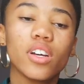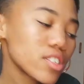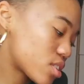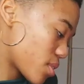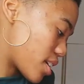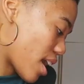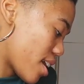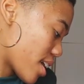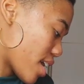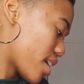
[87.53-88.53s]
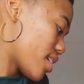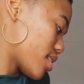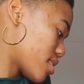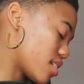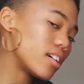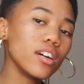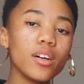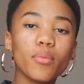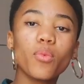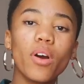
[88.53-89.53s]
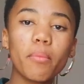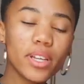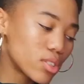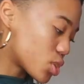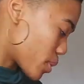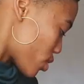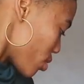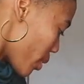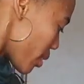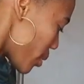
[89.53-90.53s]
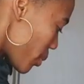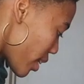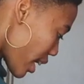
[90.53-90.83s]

So yeah, guys, um, what makes you special? Wait, wait, wait.